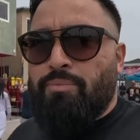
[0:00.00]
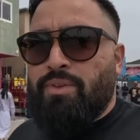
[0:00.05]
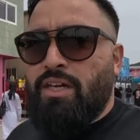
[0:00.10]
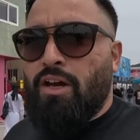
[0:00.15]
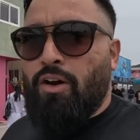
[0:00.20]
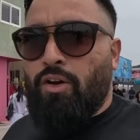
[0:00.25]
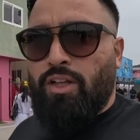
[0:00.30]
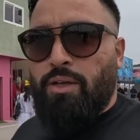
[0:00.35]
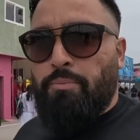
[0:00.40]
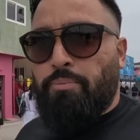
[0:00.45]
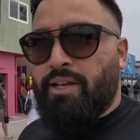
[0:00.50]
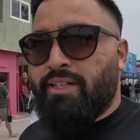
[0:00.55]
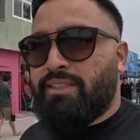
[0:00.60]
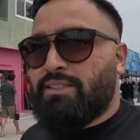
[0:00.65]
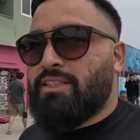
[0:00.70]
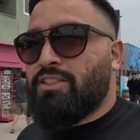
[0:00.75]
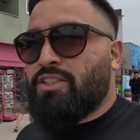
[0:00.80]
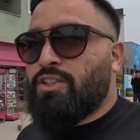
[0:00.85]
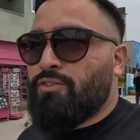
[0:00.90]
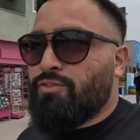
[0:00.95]
the only
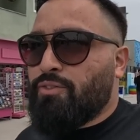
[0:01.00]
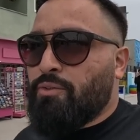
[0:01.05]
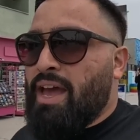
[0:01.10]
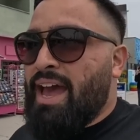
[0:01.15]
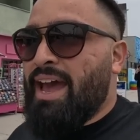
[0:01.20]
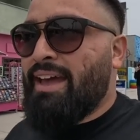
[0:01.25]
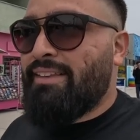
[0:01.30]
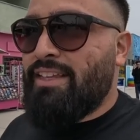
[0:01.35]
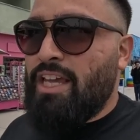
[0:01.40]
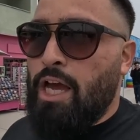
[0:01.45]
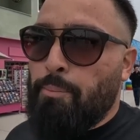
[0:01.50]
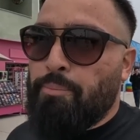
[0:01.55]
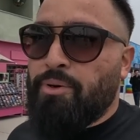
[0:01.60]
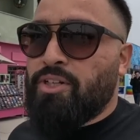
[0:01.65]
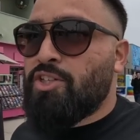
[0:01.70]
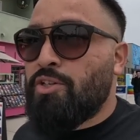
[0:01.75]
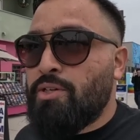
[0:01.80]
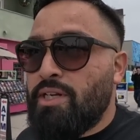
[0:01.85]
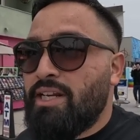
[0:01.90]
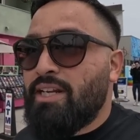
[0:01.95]
places you've had the
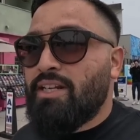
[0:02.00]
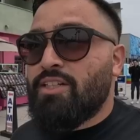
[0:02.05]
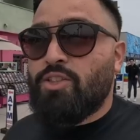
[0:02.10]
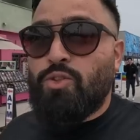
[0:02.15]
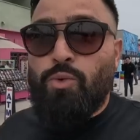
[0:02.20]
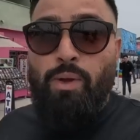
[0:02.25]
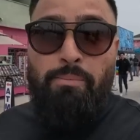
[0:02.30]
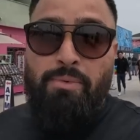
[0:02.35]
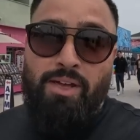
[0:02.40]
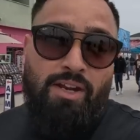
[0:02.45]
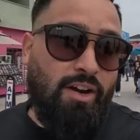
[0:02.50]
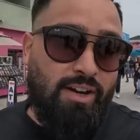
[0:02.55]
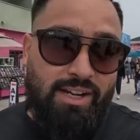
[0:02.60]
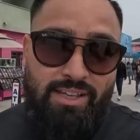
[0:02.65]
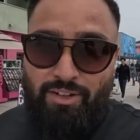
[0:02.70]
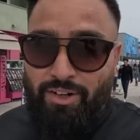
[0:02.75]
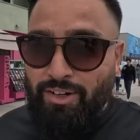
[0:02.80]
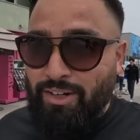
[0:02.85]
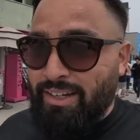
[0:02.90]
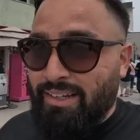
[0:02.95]
opportunity to swim in are
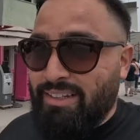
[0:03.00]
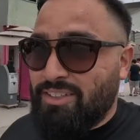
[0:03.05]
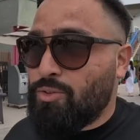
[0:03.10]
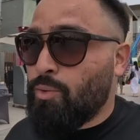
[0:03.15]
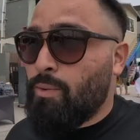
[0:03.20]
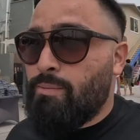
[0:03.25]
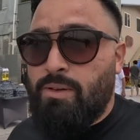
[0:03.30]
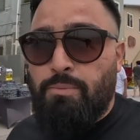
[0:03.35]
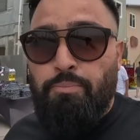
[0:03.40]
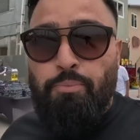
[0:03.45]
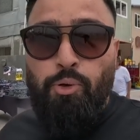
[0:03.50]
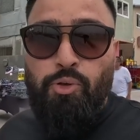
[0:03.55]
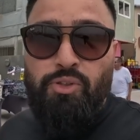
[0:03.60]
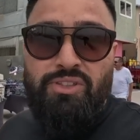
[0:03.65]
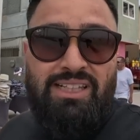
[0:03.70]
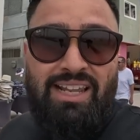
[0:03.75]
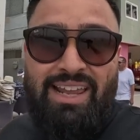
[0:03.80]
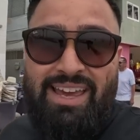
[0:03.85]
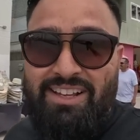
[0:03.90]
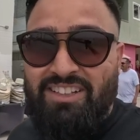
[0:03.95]
either in like swimming
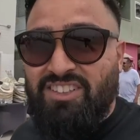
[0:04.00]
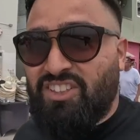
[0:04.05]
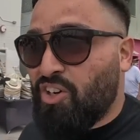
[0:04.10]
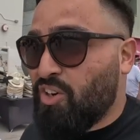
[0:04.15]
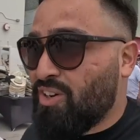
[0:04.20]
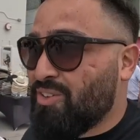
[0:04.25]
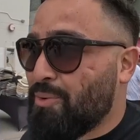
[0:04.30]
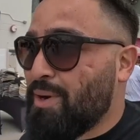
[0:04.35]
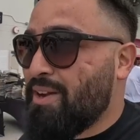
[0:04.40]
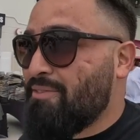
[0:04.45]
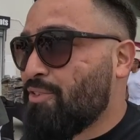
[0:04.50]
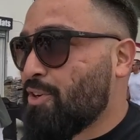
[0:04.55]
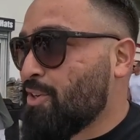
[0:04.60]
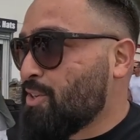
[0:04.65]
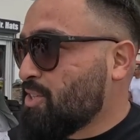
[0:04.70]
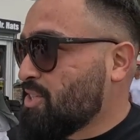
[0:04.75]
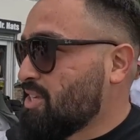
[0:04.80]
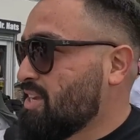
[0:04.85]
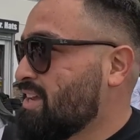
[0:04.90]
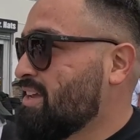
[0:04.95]
pools, lakes, or
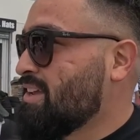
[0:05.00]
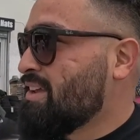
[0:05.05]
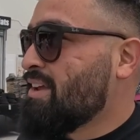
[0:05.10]
rivers.